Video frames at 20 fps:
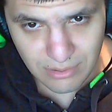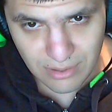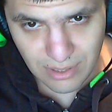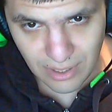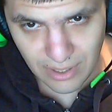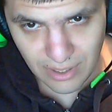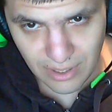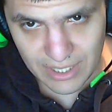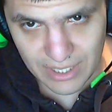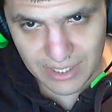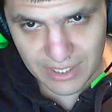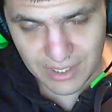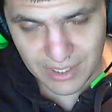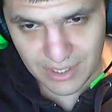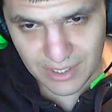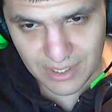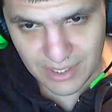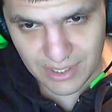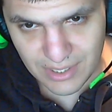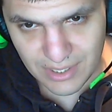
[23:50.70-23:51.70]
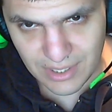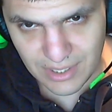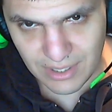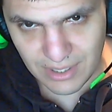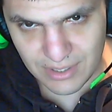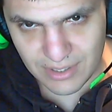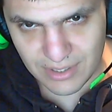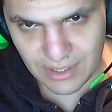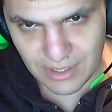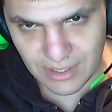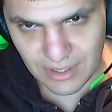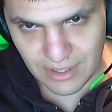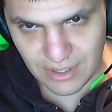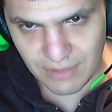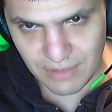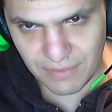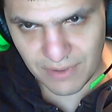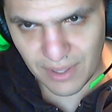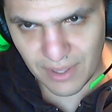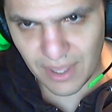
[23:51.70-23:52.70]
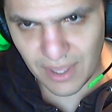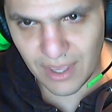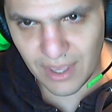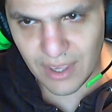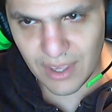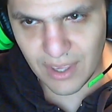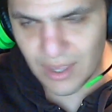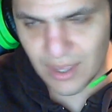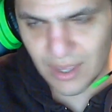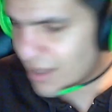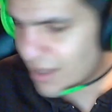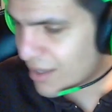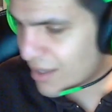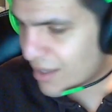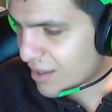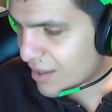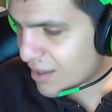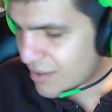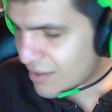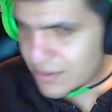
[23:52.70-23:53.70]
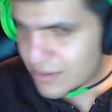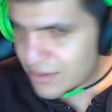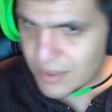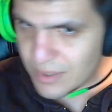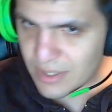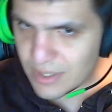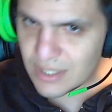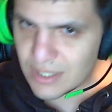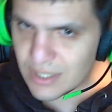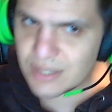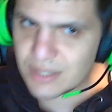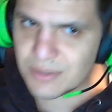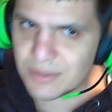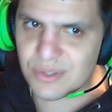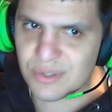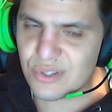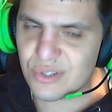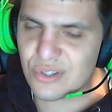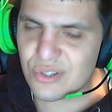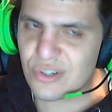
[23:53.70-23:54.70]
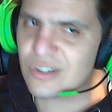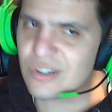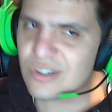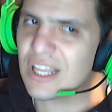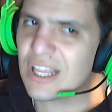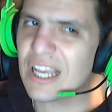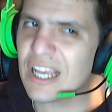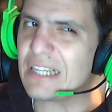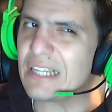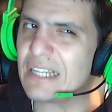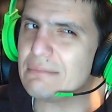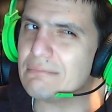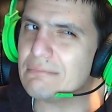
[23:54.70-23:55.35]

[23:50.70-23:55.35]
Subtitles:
All right. That was a little iffy on this one because I wasn't sure, like,